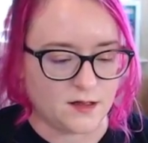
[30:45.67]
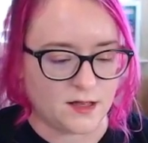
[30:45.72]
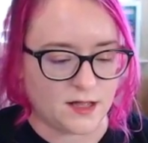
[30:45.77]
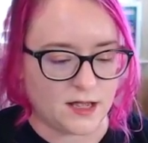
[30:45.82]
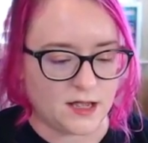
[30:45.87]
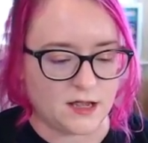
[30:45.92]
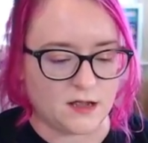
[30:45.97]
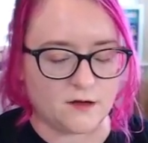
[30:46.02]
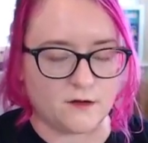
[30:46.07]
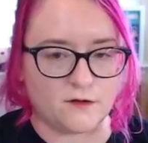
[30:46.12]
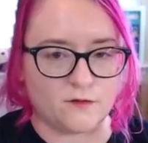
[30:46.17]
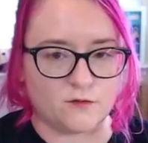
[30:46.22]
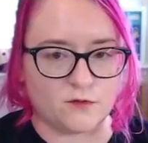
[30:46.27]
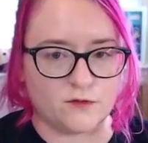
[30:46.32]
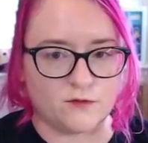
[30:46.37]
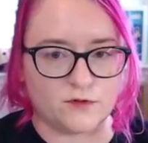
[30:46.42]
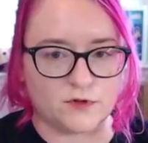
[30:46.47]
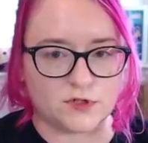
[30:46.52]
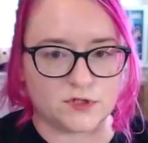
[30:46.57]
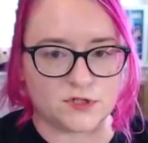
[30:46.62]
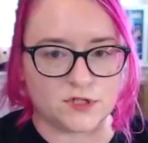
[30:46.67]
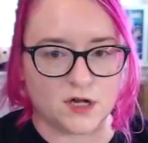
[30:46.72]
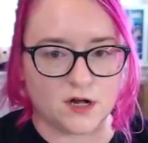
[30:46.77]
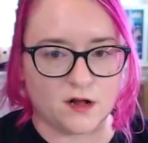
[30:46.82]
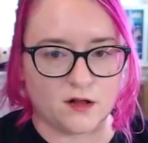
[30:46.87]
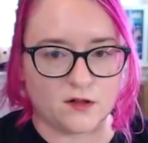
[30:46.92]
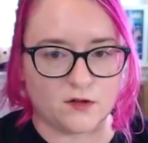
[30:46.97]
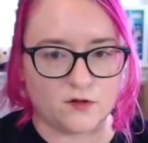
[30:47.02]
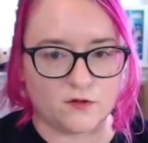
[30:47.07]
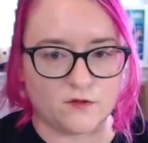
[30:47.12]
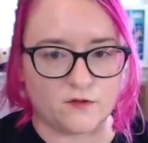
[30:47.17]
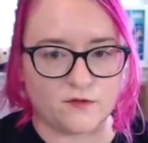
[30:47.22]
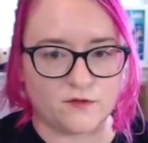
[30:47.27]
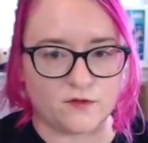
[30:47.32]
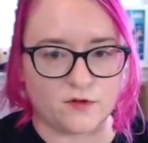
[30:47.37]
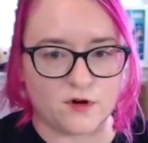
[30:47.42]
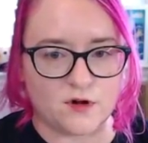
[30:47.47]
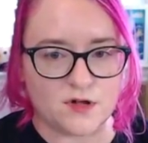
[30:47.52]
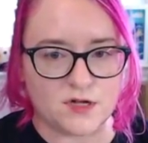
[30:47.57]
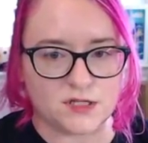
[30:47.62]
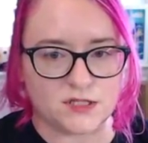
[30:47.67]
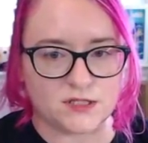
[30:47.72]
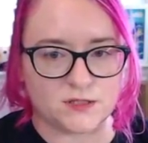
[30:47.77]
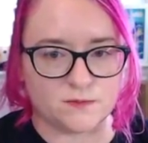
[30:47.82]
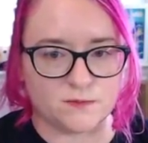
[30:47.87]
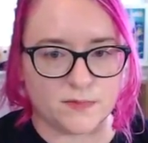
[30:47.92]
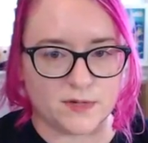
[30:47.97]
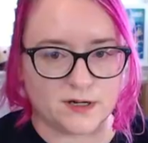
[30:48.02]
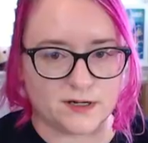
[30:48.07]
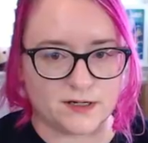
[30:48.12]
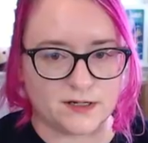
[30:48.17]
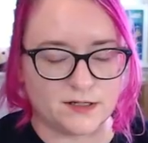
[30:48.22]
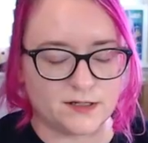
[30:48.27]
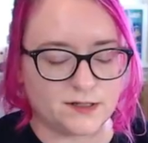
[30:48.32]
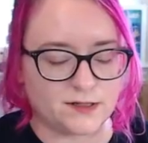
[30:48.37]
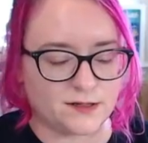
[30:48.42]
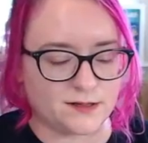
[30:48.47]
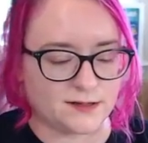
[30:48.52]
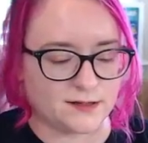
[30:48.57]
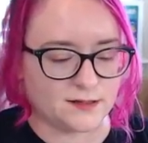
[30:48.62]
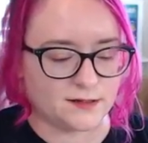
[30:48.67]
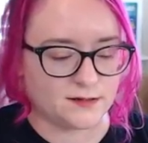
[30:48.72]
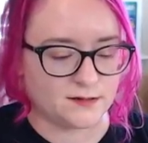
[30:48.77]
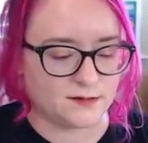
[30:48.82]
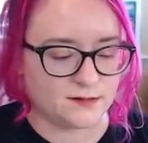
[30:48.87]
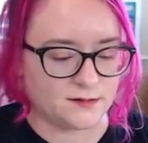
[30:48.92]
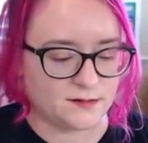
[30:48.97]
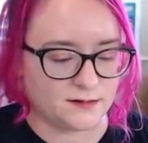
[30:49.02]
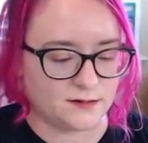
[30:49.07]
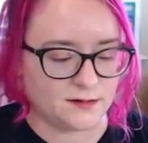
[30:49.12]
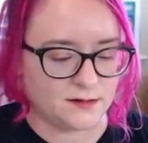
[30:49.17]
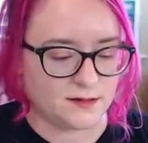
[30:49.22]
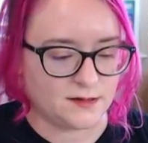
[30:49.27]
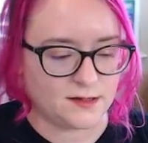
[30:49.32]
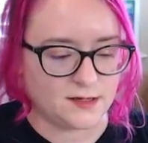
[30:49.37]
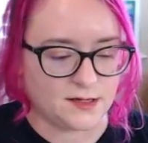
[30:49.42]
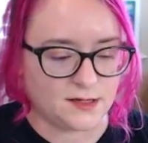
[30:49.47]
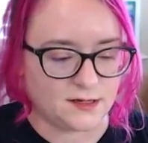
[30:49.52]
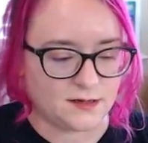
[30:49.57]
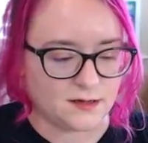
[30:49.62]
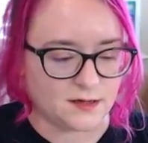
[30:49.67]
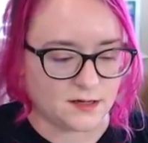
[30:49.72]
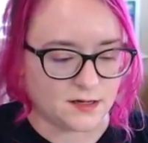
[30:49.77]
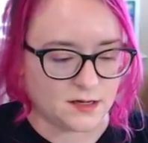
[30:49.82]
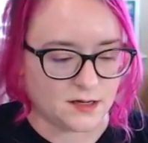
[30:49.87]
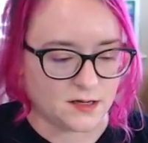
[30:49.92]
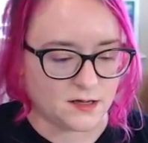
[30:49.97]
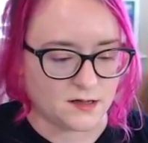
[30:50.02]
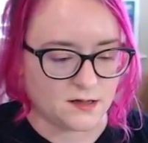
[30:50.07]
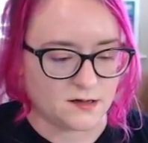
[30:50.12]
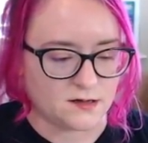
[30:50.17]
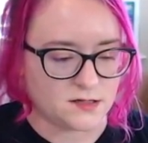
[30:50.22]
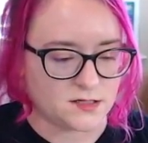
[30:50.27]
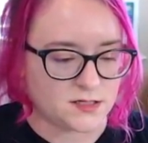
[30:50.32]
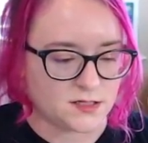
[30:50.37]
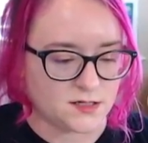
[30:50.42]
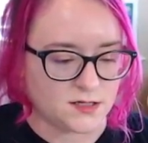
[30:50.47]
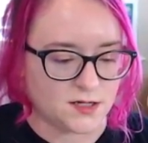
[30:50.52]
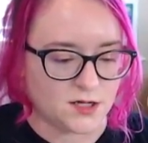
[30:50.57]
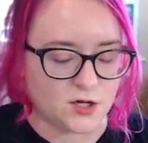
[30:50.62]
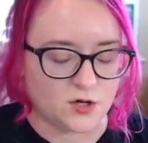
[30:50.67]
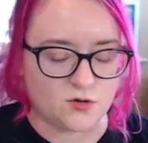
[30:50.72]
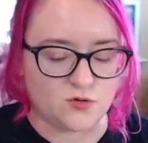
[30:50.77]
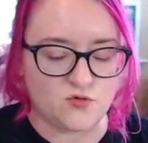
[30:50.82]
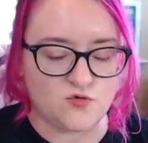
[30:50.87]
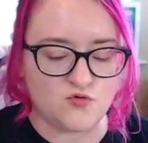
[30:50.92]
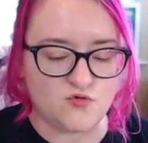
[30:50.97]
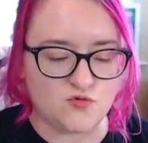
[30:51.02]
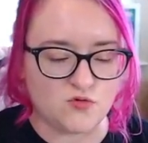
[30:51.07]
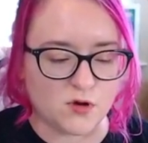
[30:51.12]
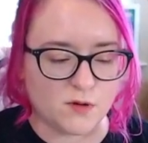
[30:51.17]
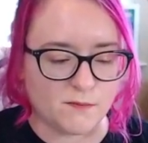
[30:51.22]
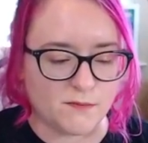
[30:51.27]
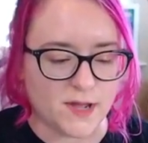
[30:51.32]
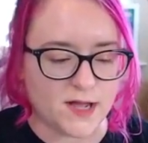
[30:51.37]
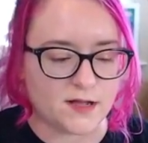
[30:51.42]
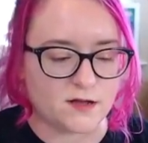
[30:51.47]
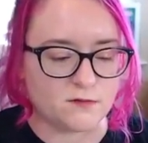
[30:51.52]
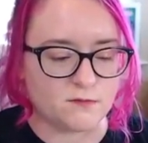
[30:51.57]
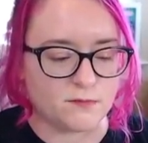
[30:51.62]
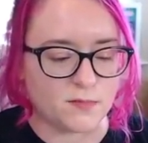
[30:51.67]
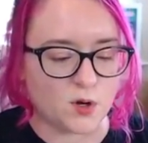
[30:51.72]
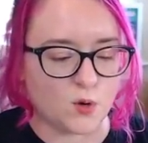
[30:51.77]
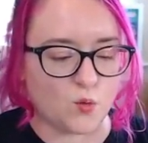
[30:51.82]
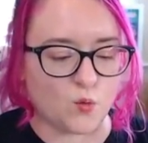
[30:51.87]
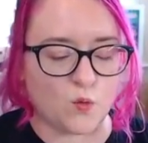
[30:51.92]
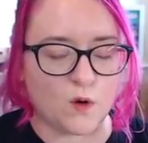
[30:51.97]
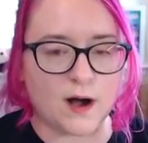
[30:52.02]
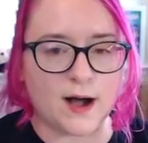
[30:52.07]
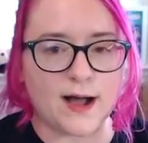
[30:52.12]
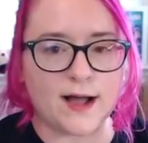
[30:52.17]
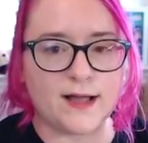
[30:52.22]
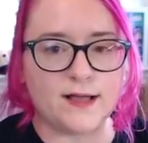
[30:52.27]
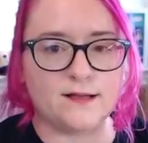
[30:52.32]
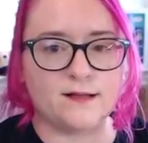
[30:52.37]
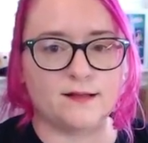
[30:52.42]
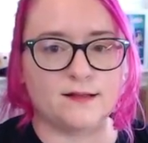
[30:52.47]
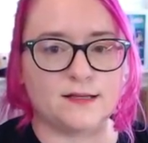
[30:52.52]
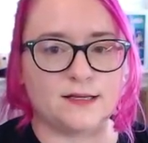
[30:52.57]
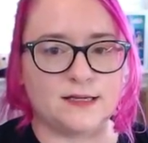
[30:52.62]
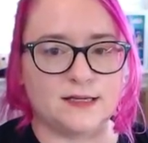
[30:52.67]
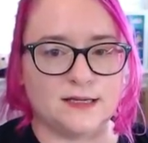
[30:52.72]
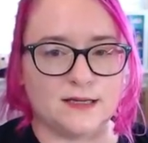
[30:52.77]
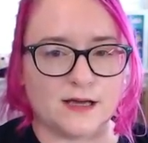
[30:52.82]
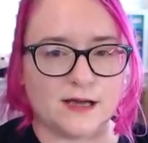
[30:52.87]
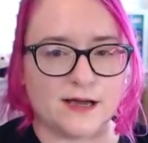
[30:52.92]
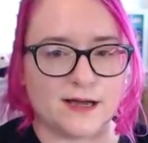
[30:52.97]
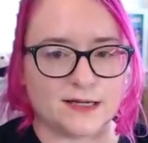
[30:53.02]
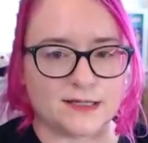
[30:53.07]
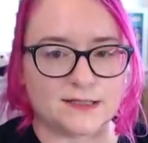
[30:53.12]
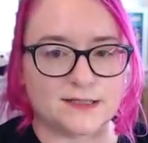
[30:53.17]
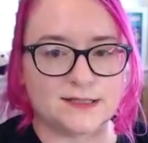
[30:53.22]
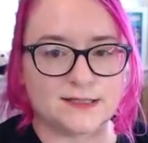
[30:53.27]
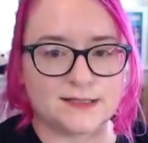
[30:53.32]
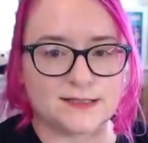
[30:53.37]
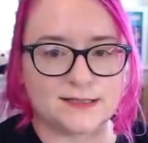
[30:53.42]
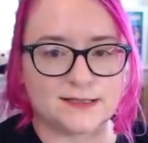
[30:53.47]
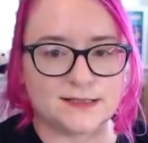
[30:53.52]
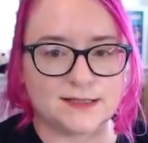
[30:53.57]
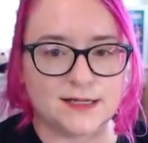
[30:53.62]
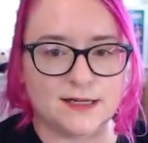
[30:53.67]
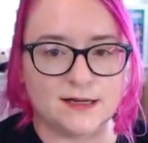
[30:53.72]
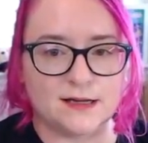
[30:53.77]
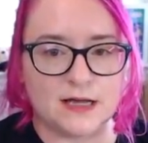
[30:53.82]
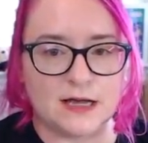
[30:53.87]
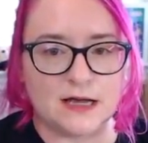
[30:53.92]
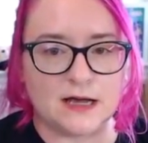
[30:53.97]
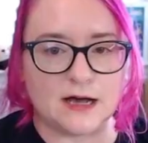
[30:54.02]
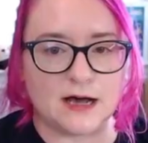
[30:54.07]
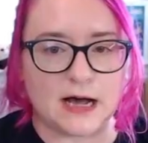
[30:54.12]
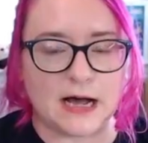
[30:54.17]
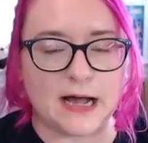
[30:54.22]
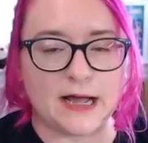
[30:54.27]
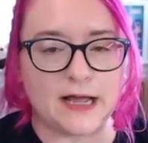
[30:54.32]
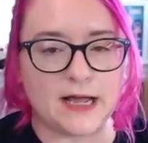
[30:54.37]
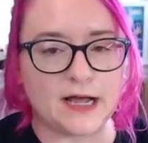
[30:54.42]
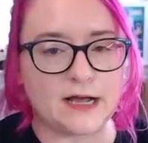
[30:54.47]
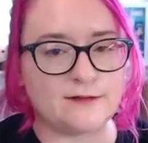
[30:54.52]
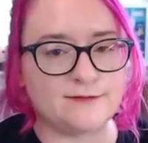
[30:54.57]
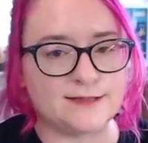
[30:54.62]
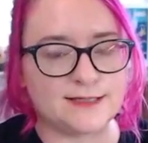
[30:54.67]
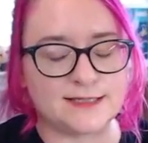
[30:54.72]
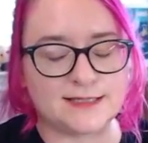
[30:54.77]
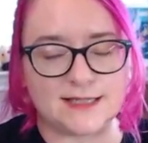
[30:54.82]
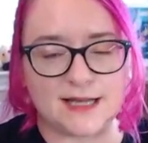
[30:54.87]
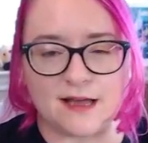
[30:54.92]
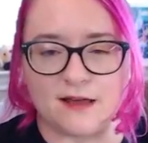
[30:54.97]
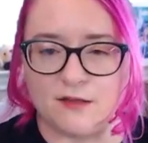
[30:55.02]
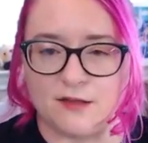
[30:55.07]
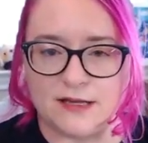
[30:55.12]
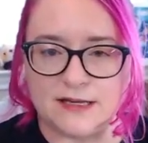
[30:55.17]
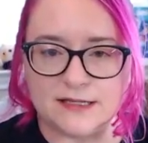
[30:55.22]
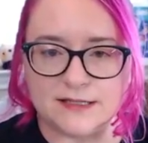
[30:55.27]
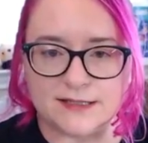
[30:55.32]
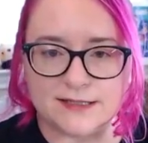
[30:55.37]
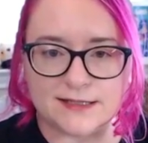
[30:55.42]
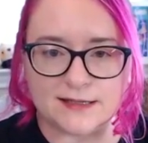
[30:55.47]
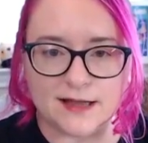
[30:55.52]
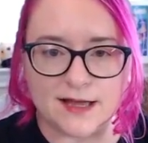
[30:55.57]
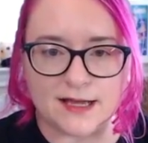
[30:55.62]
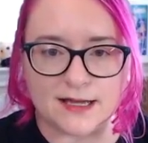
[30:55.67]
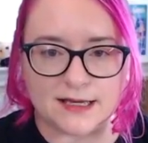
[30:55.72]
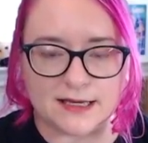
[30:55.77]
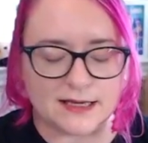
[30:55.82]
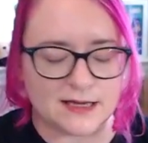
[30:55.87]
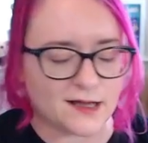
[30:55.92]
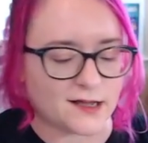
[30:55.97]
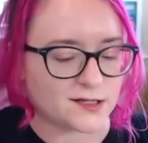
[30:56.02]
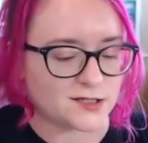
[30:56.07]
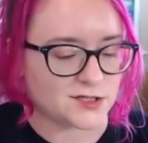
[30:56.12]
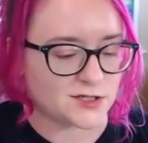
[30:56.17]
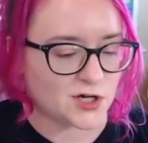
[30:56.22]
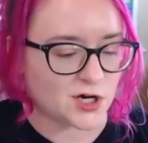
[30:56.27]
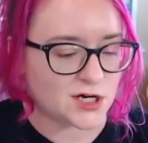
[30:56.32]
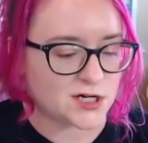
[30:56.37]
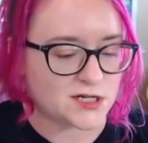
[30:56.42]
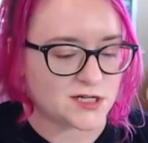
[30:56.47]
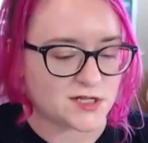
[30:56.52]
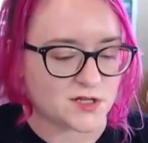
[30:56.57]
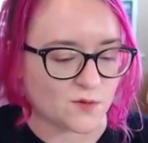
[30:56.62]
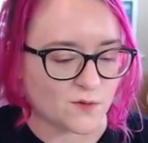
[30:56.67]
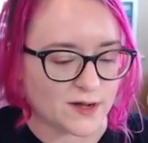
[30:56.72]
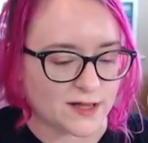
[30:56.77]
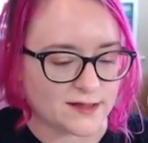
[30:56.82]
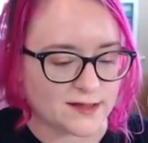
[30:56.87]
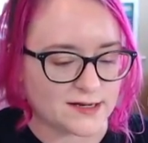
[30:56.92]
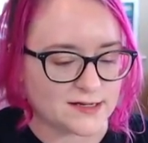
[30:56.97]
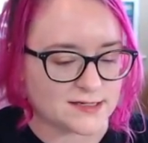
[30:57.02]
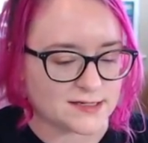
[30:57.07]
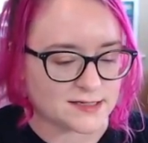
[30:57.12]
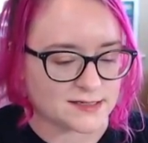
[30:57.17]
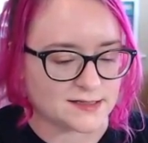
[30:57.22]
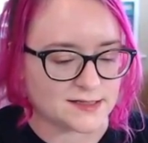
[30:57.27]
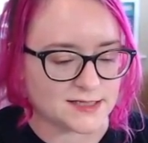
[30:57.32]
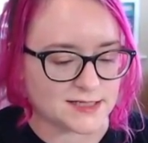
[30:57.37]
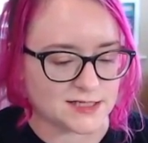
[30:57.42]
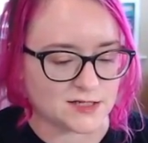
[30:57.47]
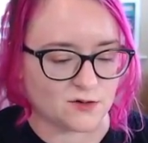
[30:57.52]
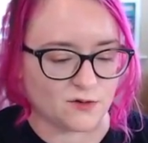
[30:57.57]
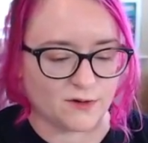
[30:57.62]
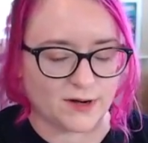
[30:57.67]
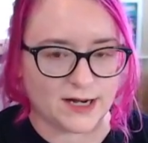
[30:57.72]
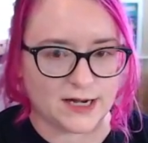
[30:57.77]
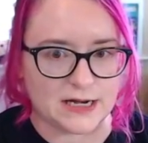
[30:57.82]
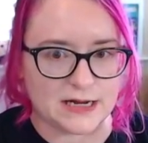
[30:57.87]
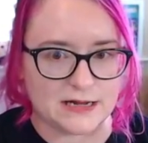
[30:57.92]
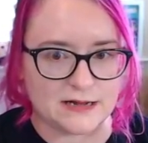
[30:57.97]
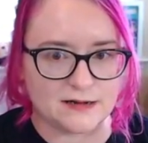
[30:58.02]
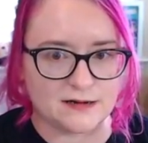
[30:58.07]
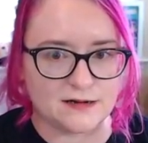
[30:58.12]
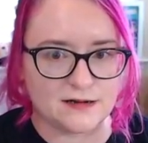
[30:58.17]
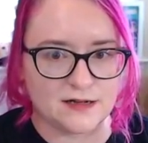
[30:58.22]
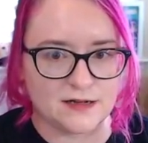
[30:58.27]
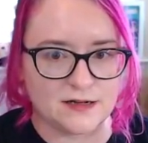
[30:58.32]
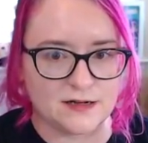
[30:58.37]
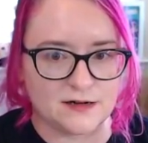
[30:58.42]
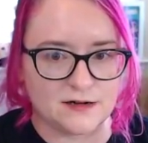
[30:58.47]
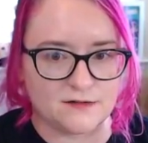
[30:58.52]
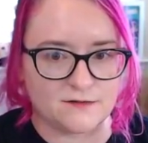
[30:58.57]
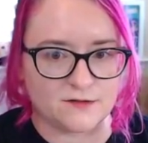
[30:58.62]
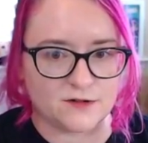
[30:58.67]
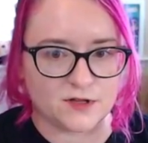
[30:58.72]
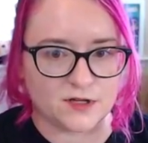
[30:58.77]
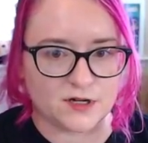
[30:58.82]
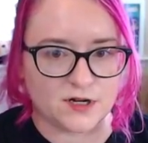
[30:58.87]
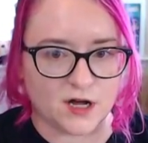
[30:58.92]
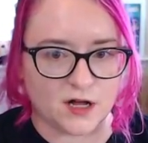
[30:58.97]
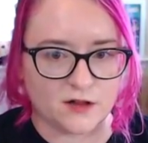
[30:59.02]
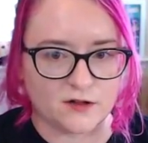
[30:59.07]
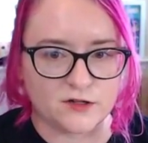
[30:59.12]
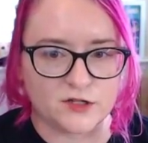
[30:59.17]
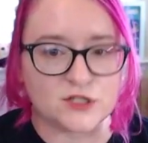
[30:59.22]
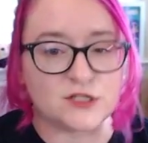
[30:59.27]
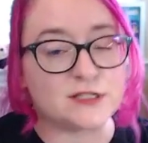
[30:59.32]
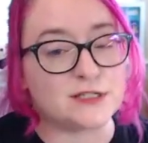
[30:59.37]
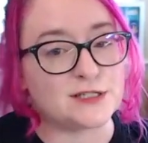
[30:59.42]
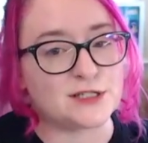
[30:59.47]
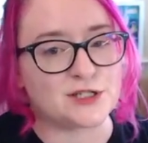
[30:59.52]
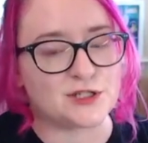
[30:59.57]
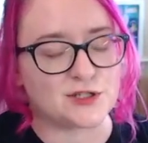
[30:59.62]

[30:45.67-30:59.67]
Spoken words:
a reverse holo Frostmoth, and ooh, a Mega Mawile EX. I have to say, these like EX cards, the way they did this gradient for the colors is